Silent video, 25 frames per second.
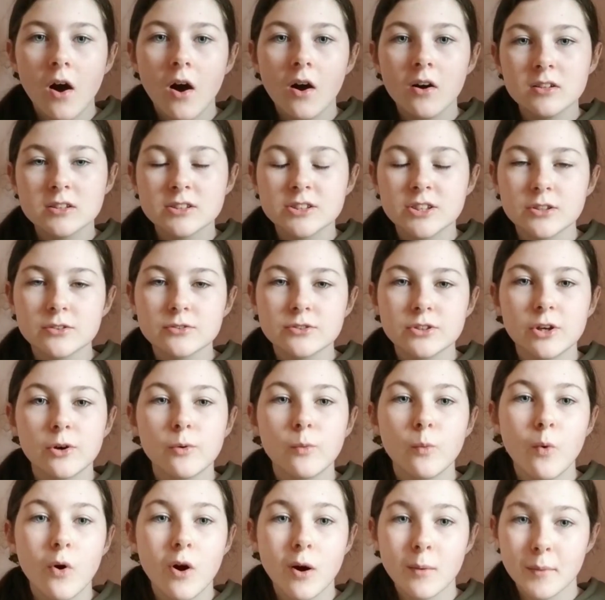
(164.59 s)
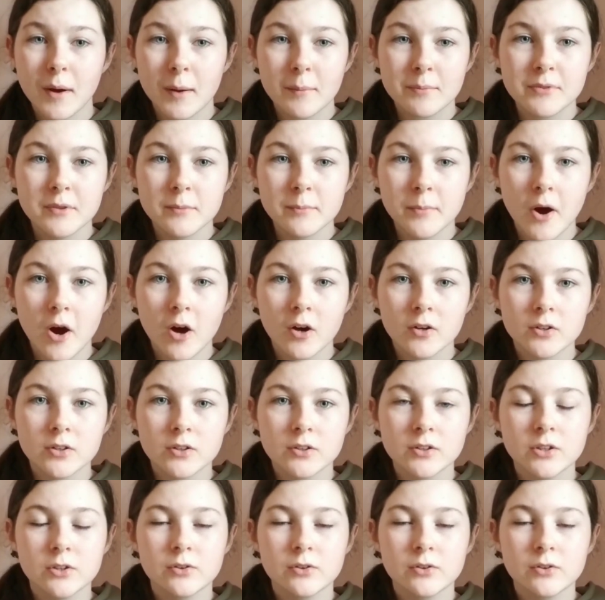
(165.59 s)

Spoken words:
Also, to warm up the bottle,